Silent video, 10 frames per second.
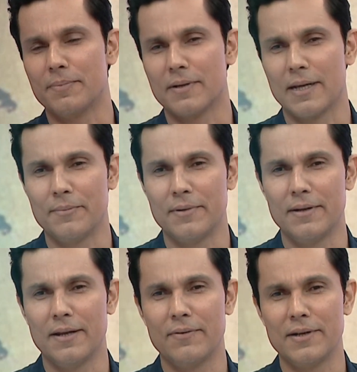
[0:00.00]
Well, I'm
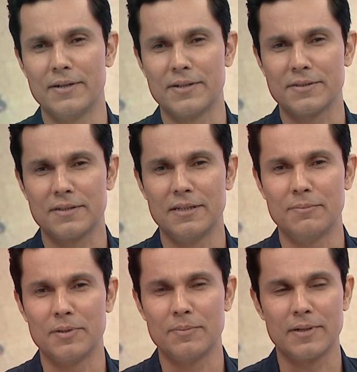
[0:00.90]
never interested in
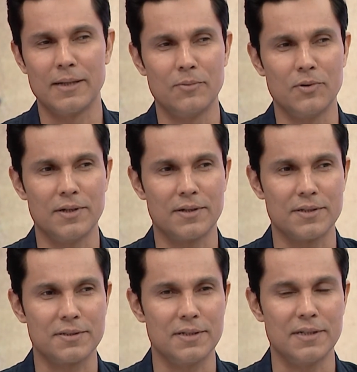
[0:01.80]
people, I'm more
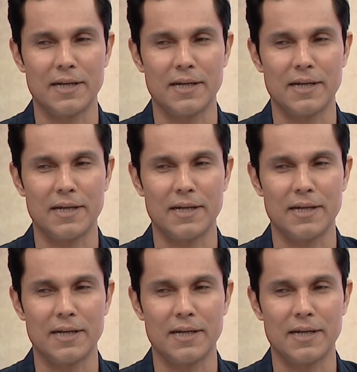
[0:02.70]
interested in